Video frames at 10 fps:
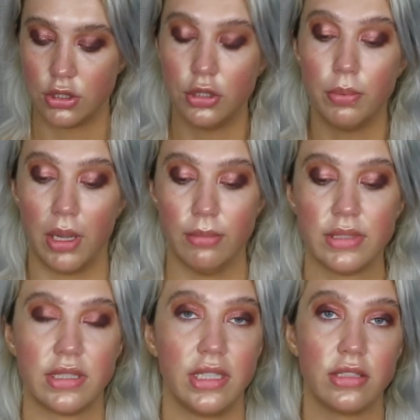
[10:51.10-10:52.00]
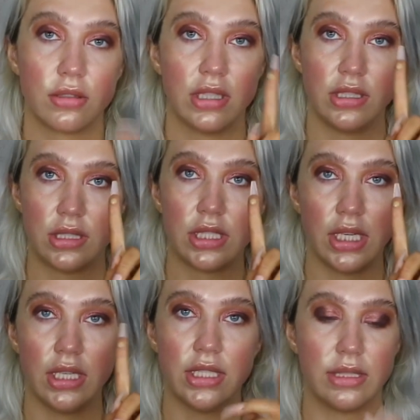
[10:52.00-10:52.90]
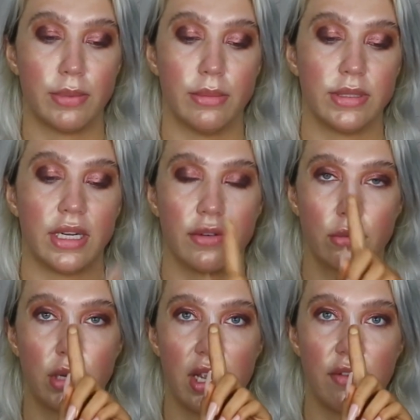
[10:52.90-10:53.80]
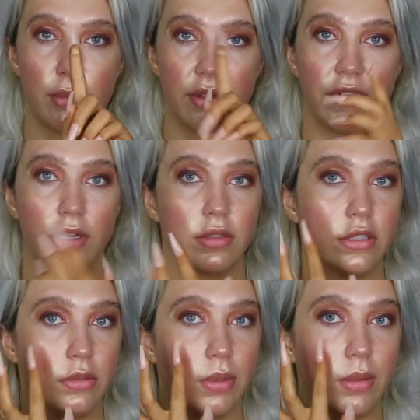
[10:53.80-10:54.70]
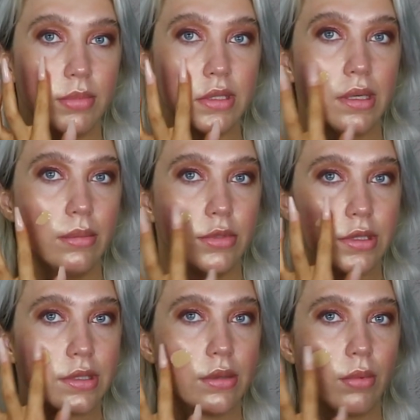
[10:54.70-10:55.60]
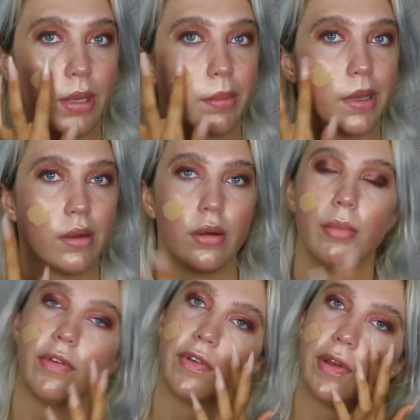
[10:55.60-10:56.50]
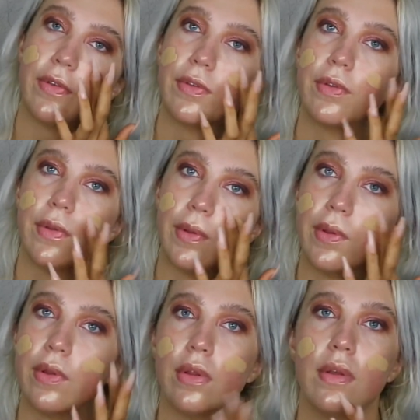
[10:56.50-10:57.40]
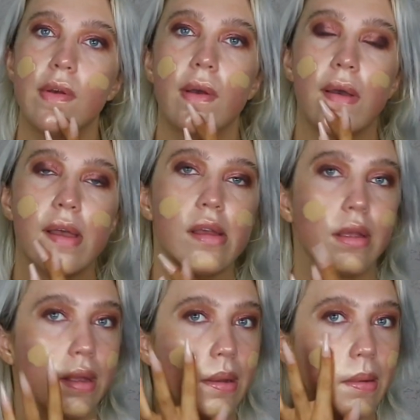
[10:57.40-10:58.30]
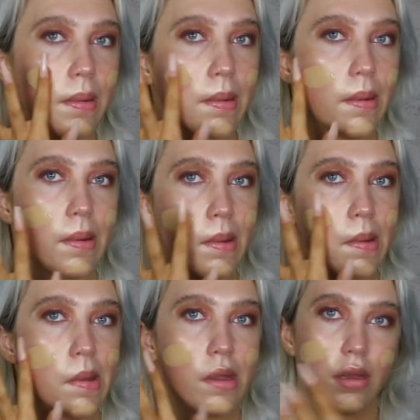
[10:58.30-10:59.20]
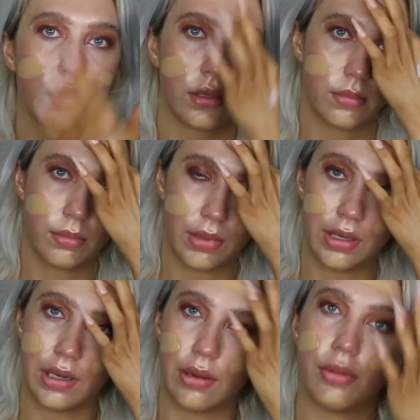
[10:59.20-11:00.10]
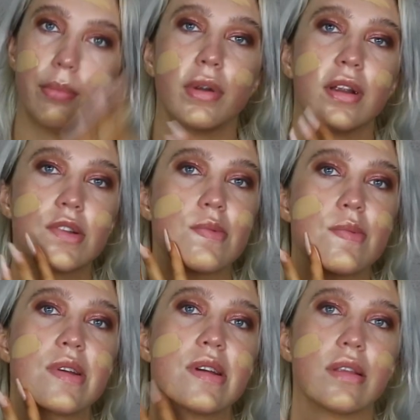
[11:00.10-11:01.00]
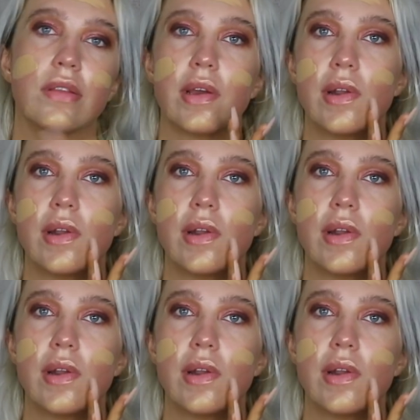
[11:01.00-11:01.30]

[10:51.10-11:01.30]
2 pumps. These are the teeniest pumps ever. What I have on my finger is 2 pumps. I'm just going to wipe it on my face and blend it out with a brush because